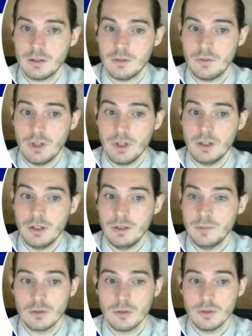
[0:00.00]
Finally,
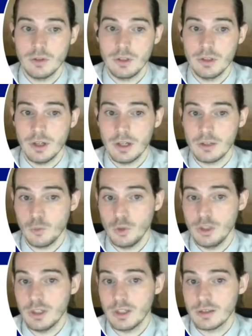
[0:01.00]
as we
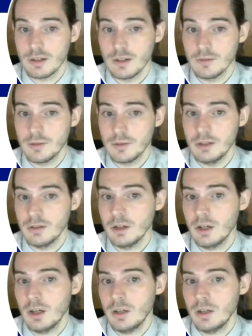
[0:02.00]
just have seen,